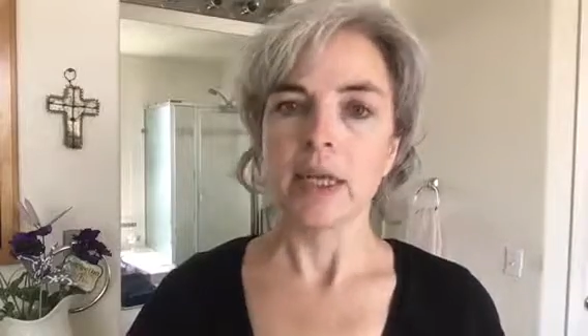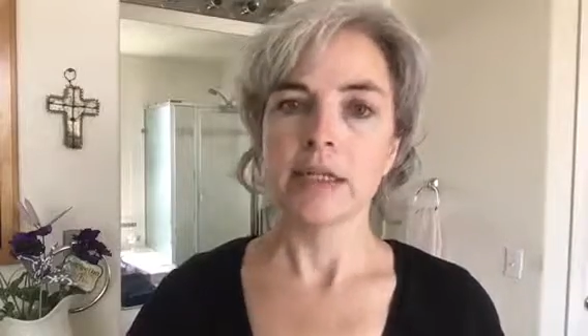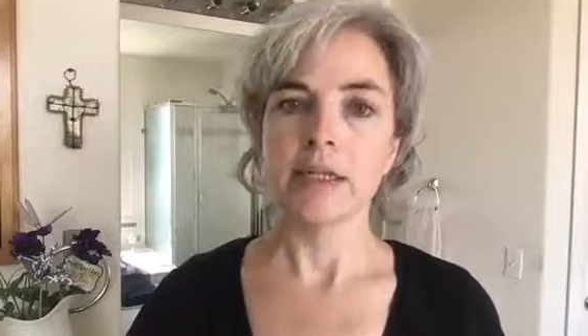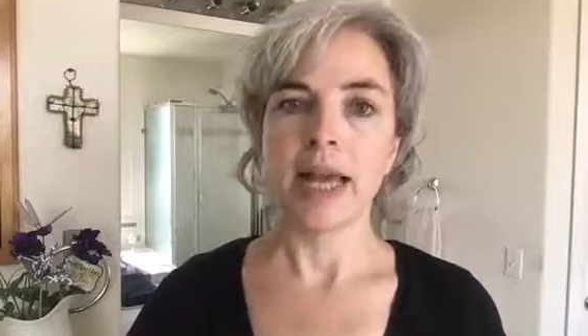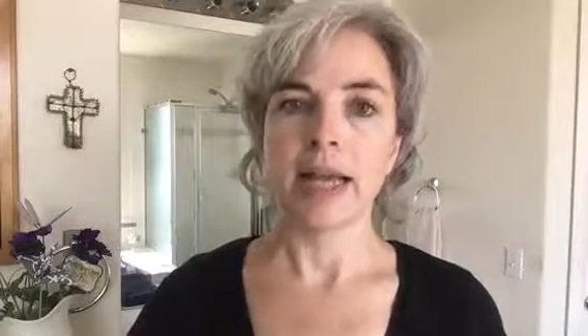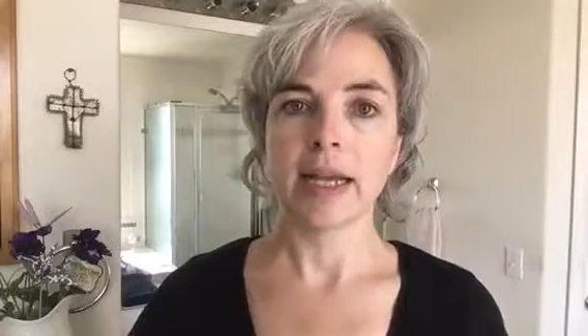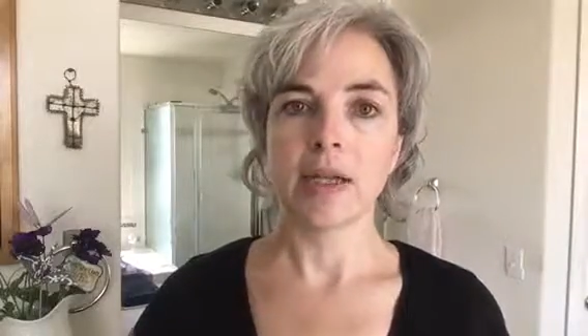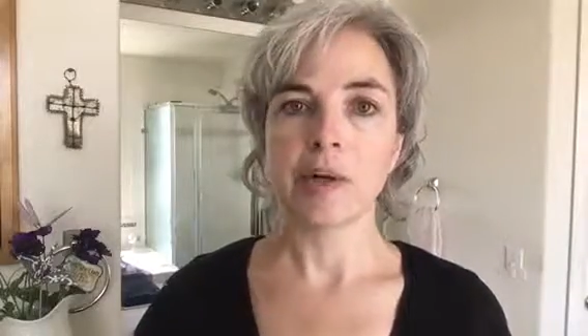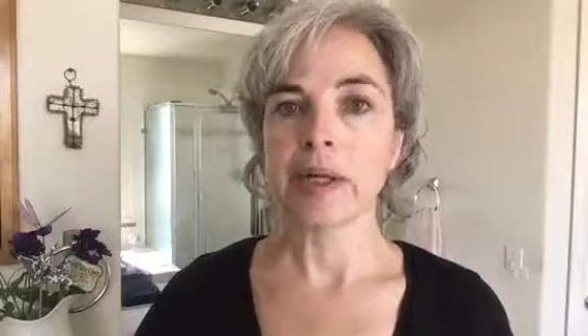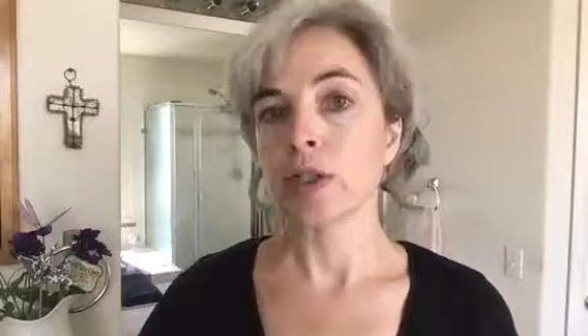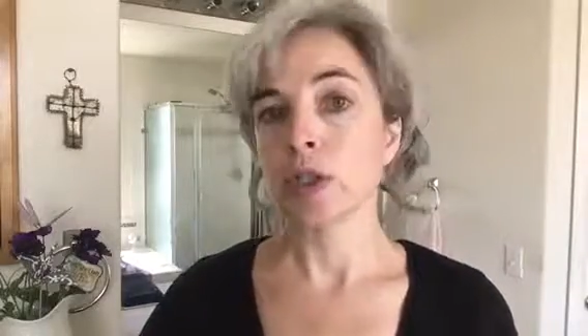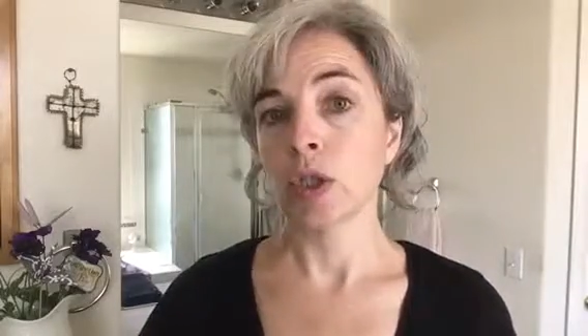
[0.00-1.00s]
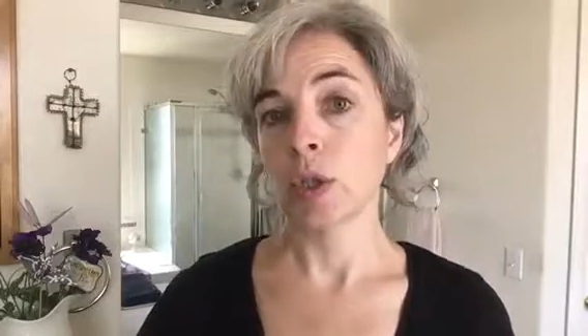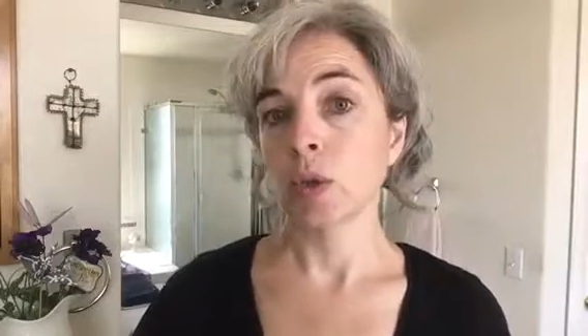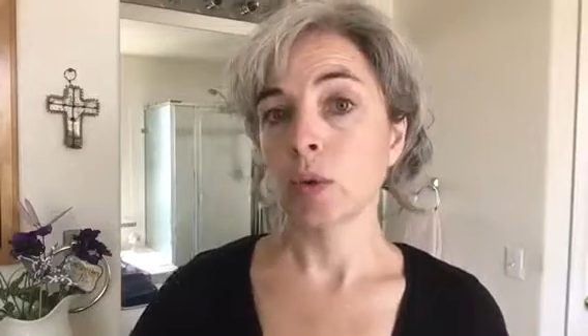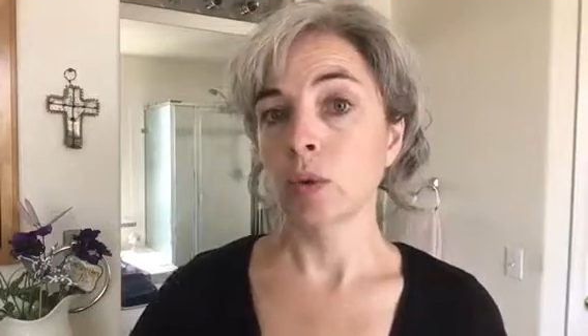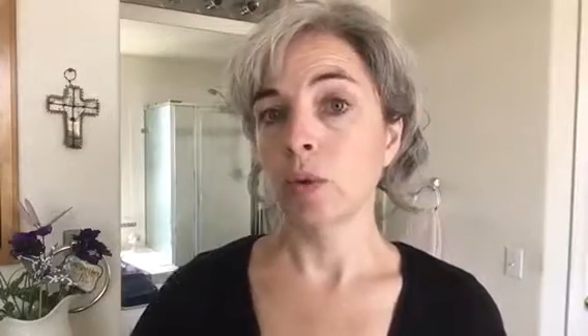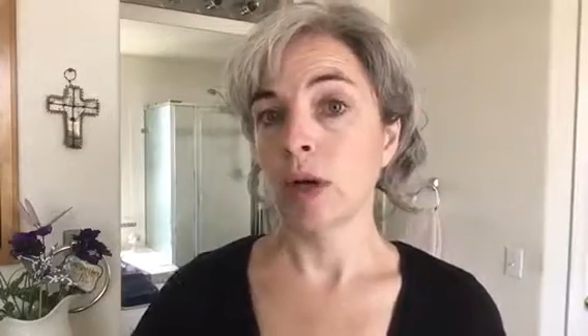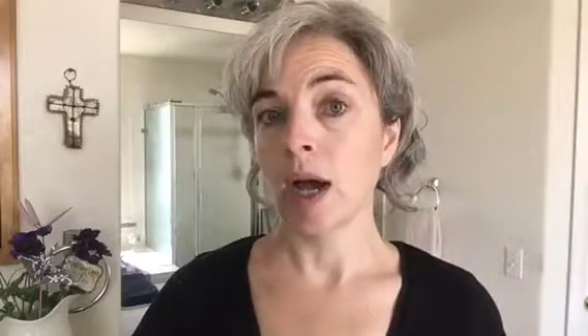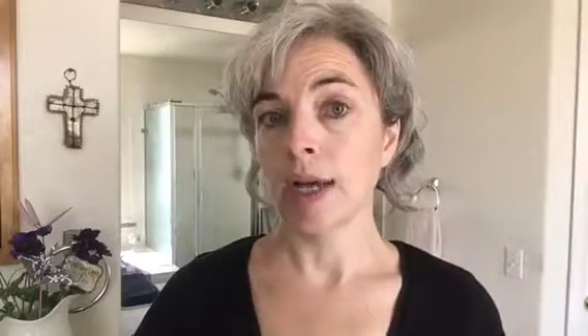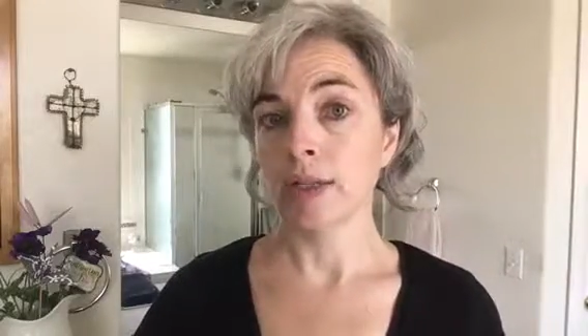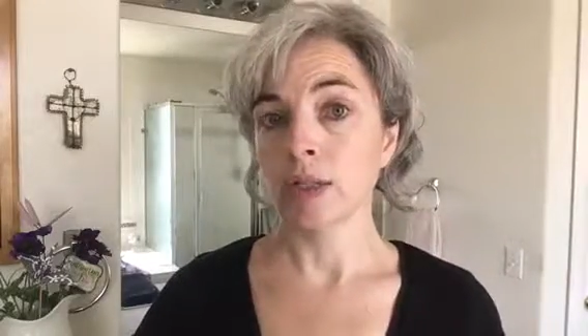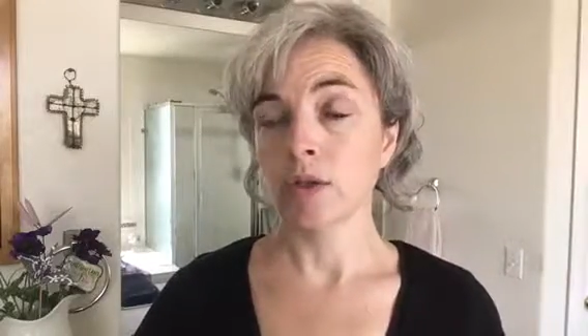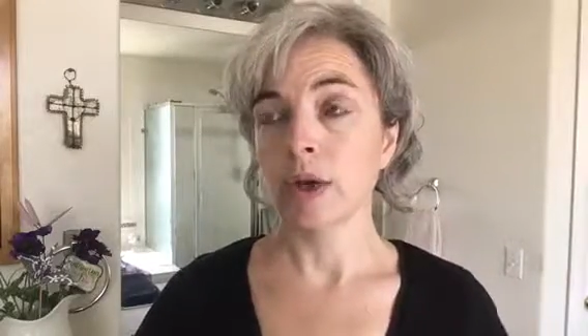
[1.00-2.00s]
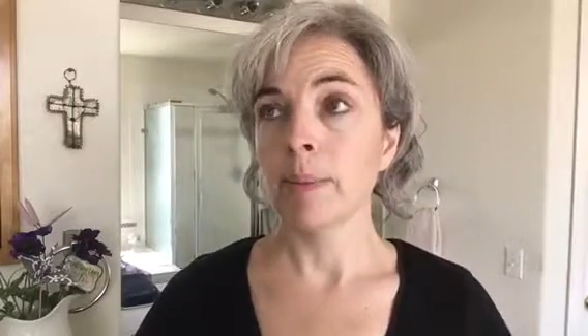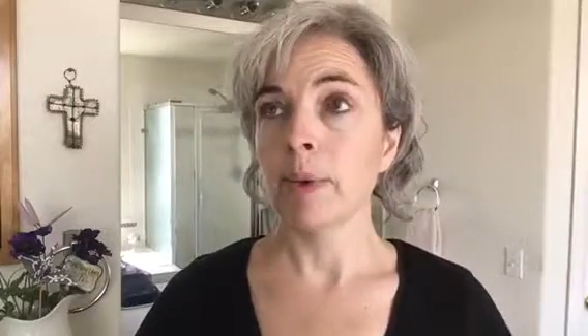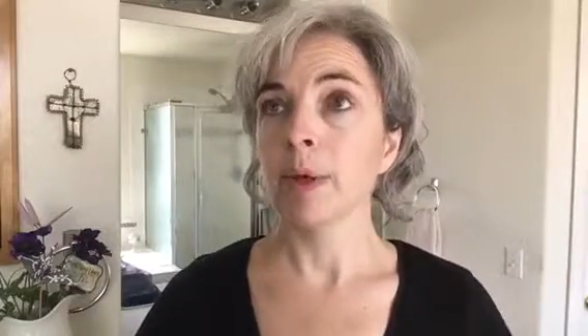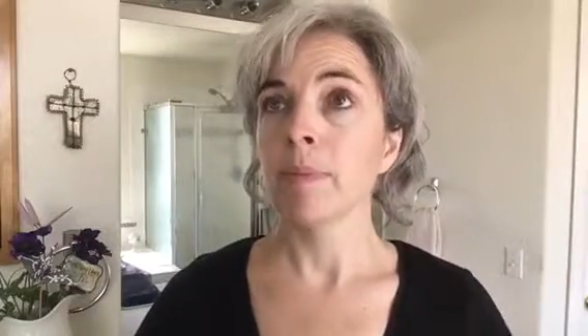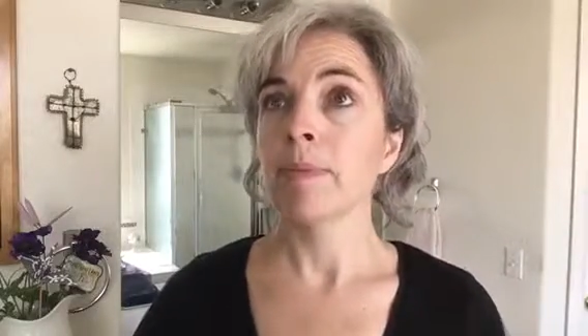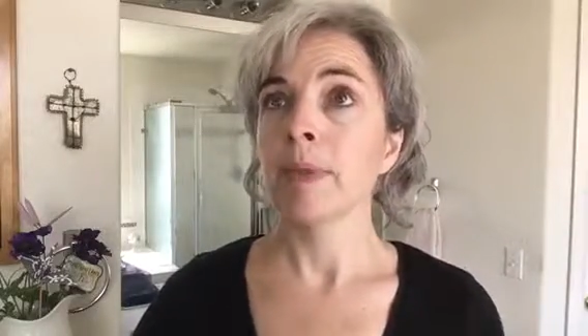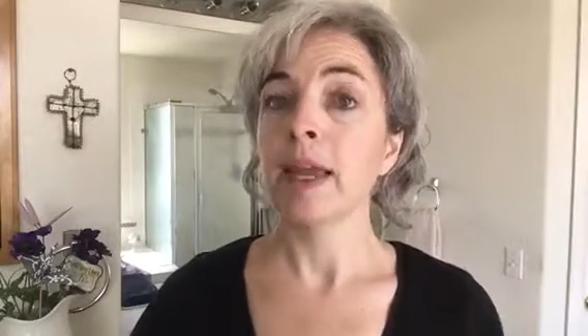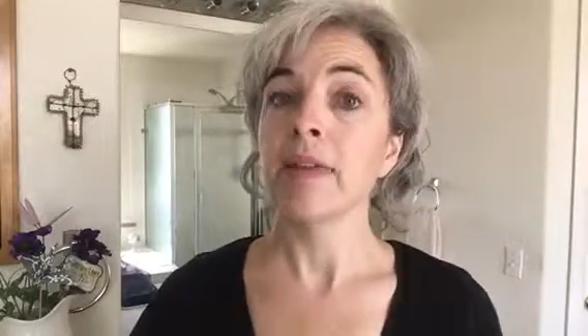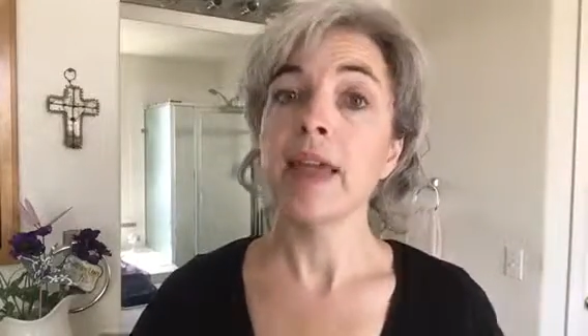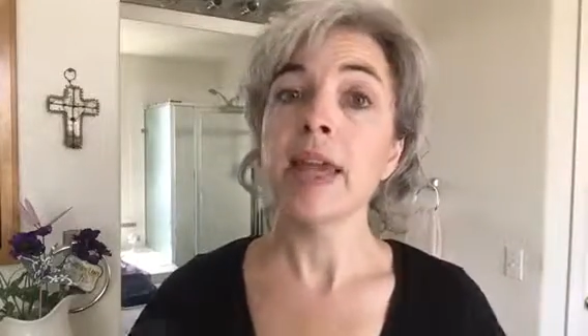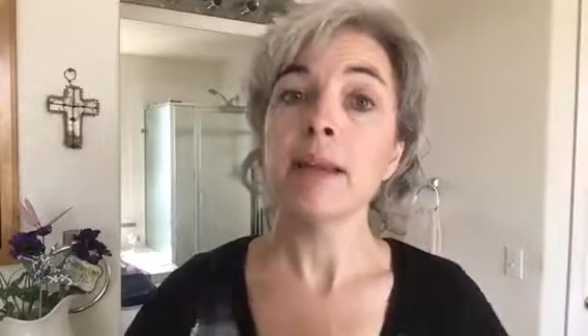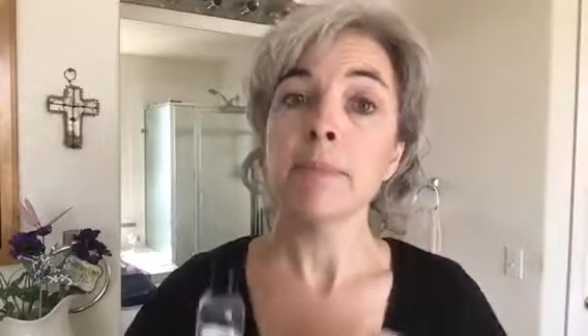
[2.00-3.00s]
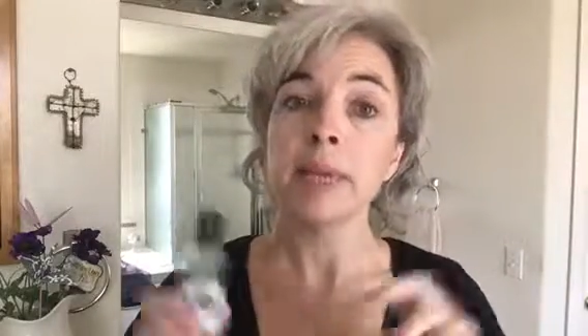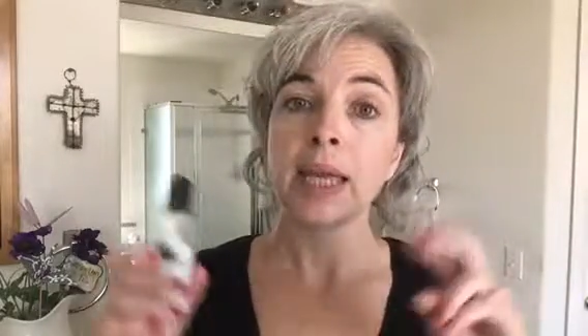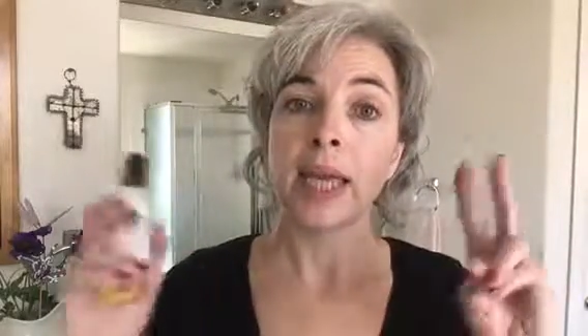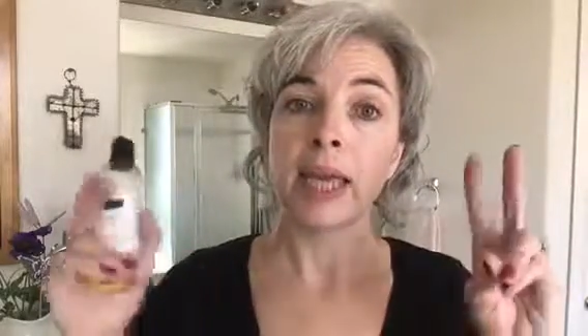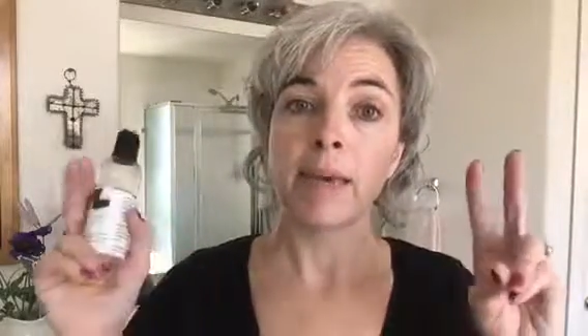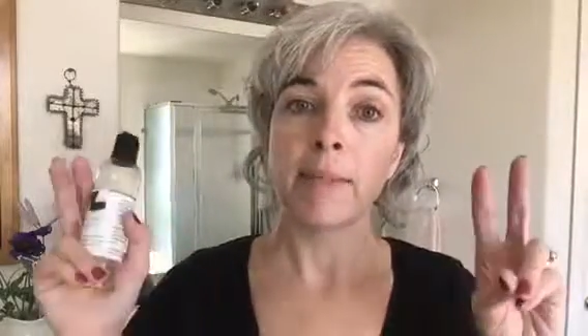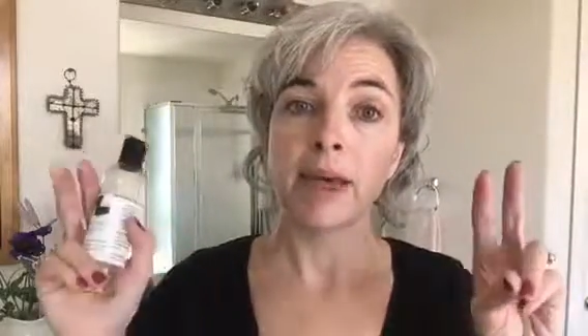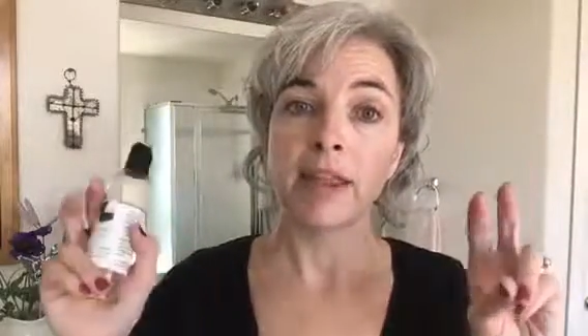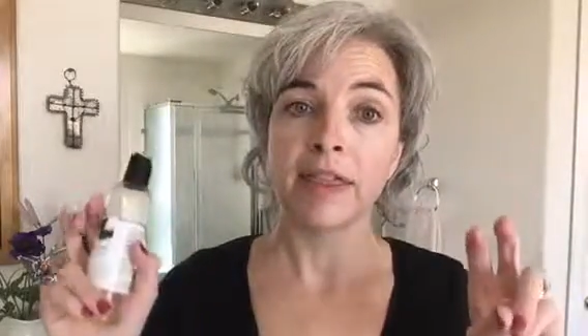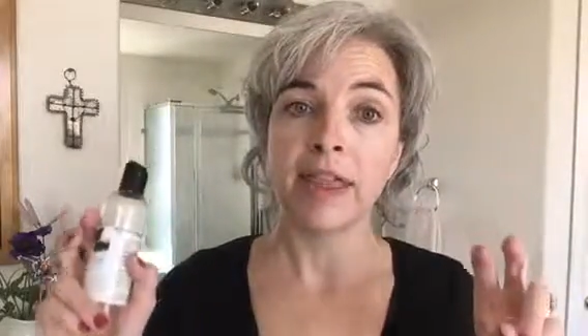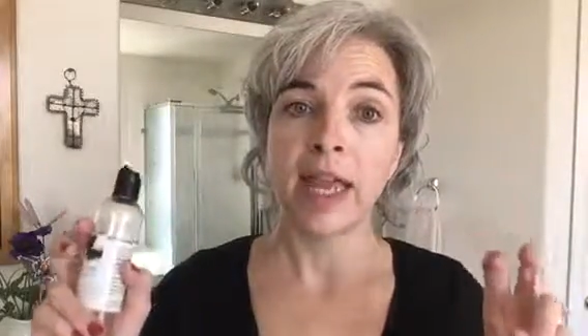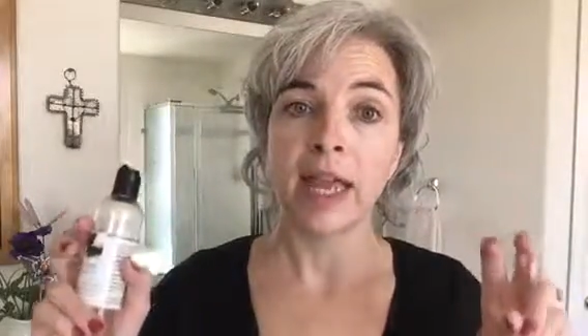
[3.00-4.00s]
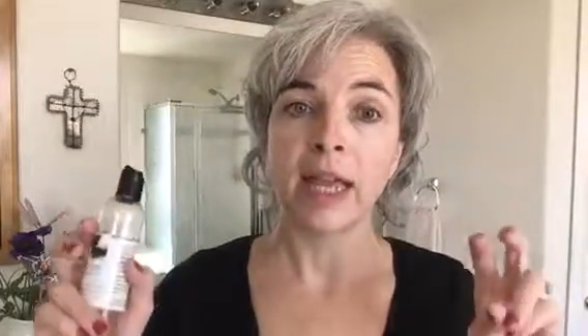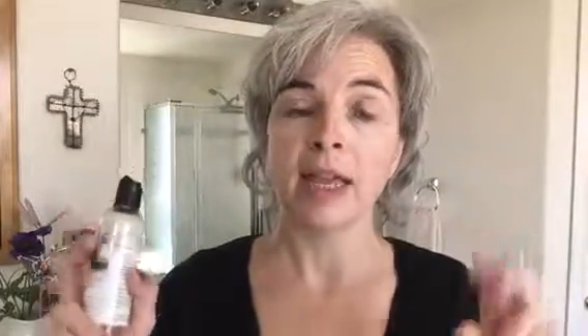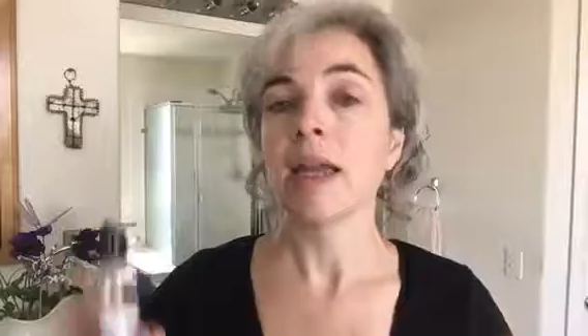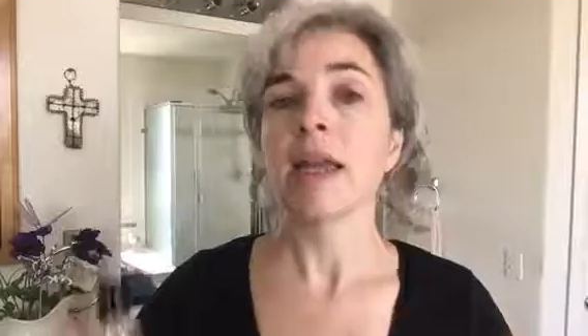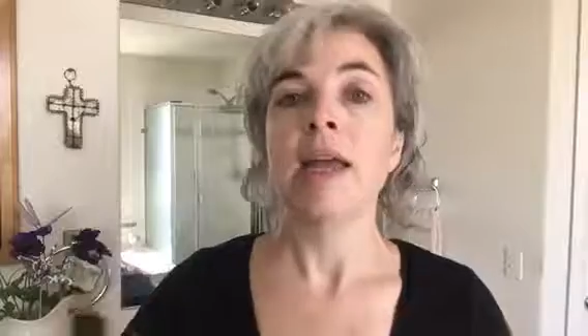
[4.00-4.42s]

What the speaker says: is that going to cause trouble? And then it became a thing.